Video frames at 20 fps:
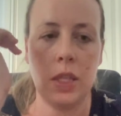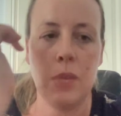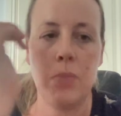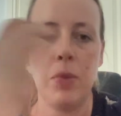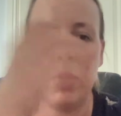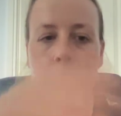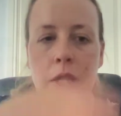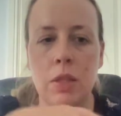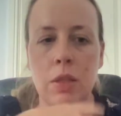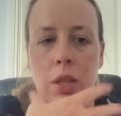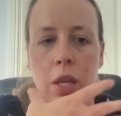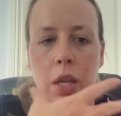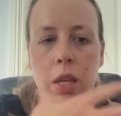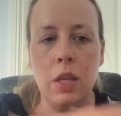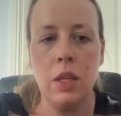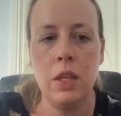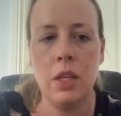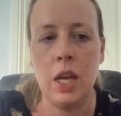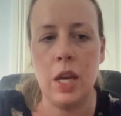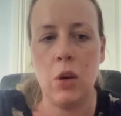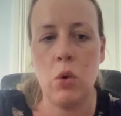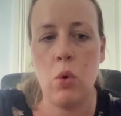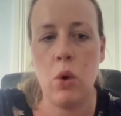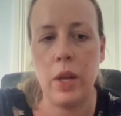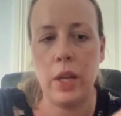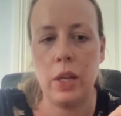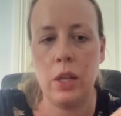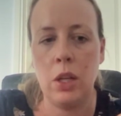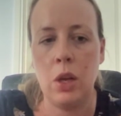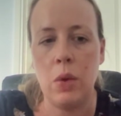But it's, yeah,
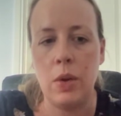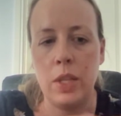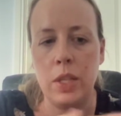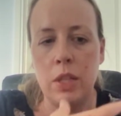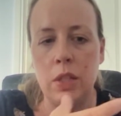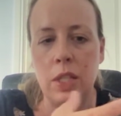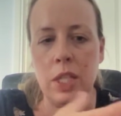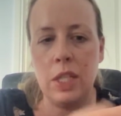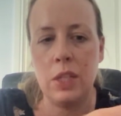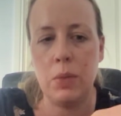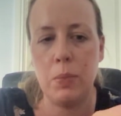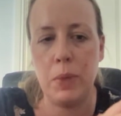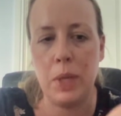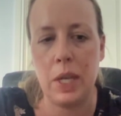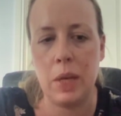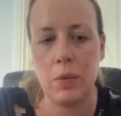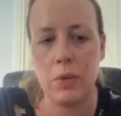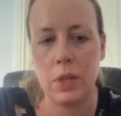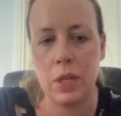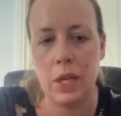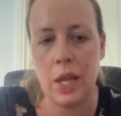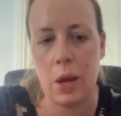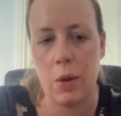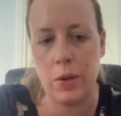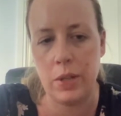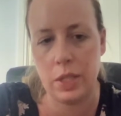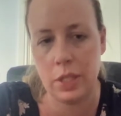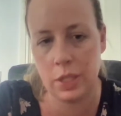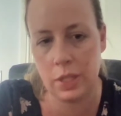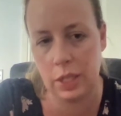quite glowy, so you need to be able to allow
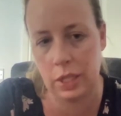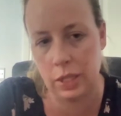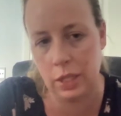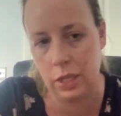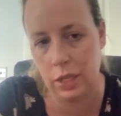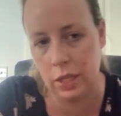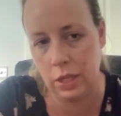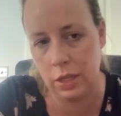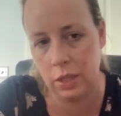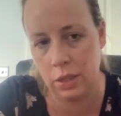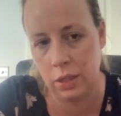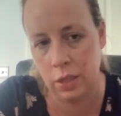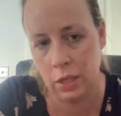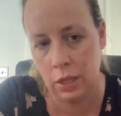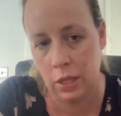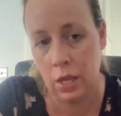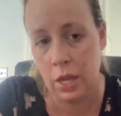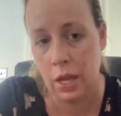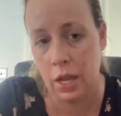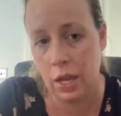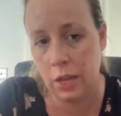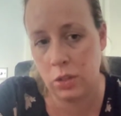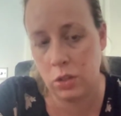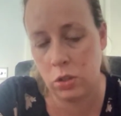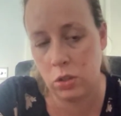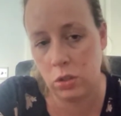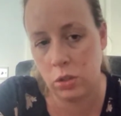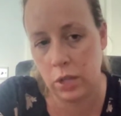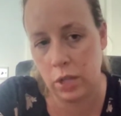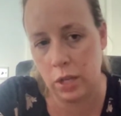it to sink in, as you
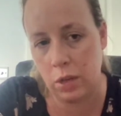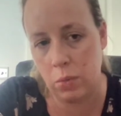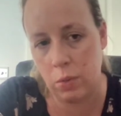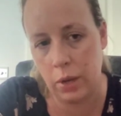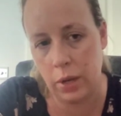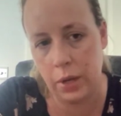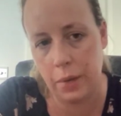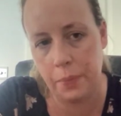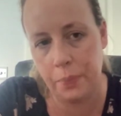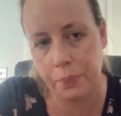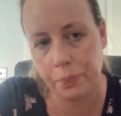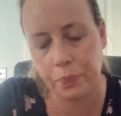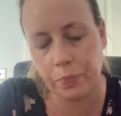should anyway.